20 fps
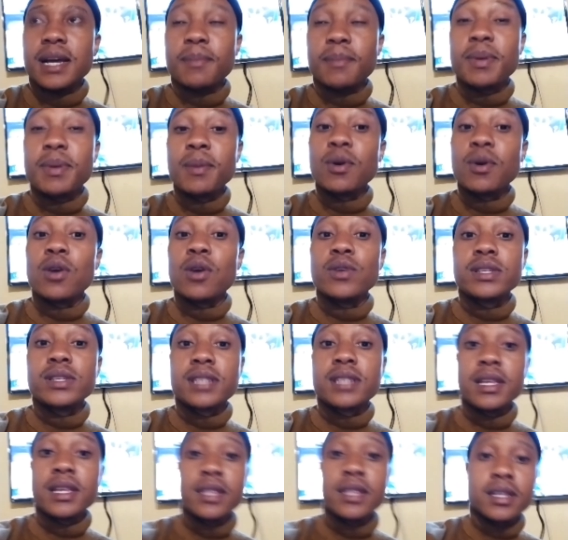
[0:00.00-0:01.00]
people
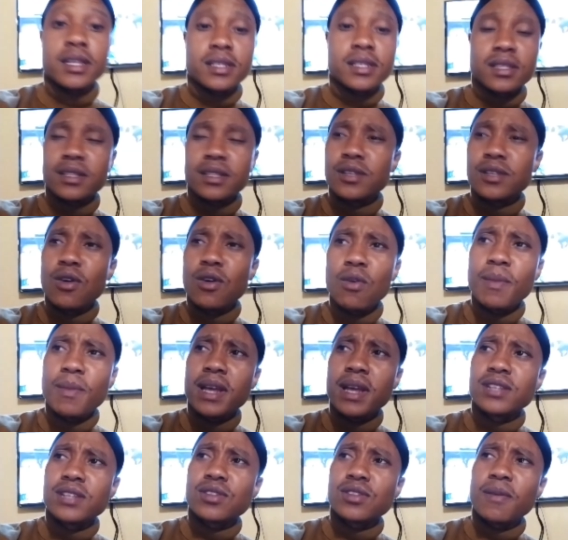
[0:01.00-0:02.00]
always say this, no
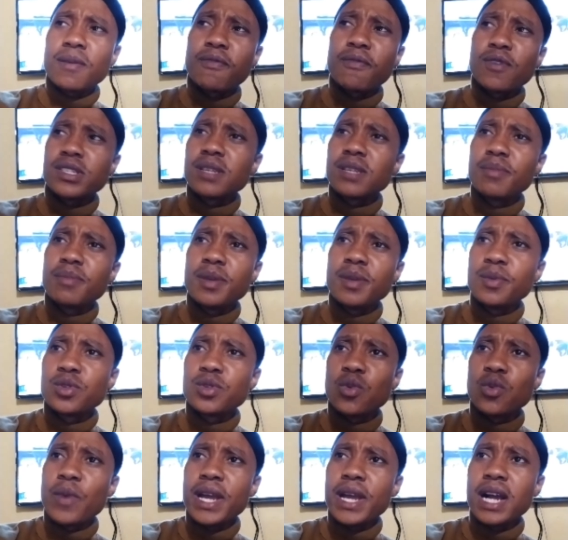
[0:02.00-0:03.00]
man, stop forcing people
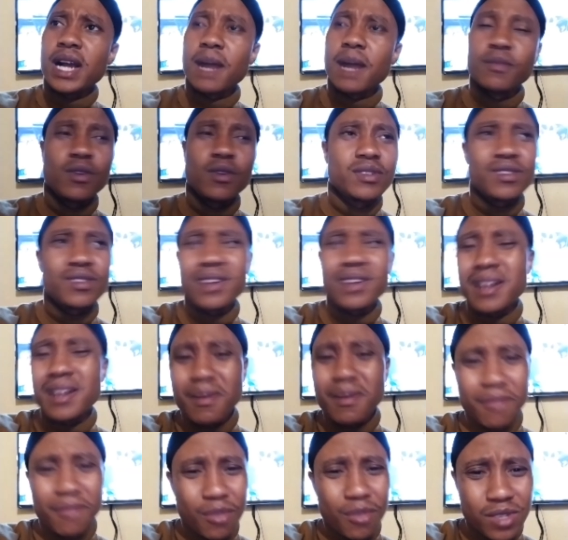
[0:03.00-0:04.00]
to wake up. No, it's not that
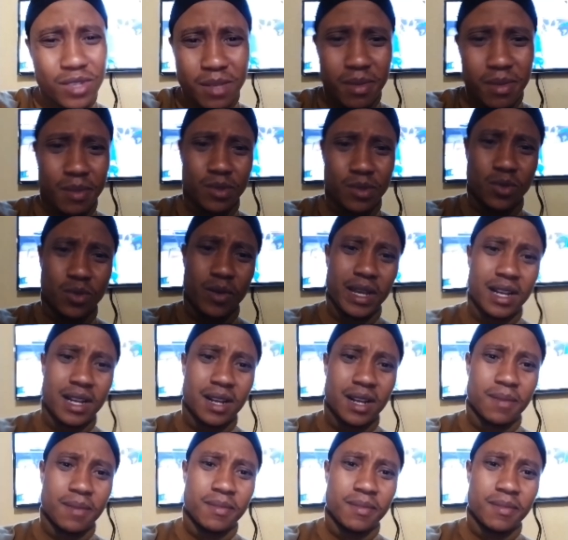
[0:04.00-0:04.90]
I'm forcing people to wake up.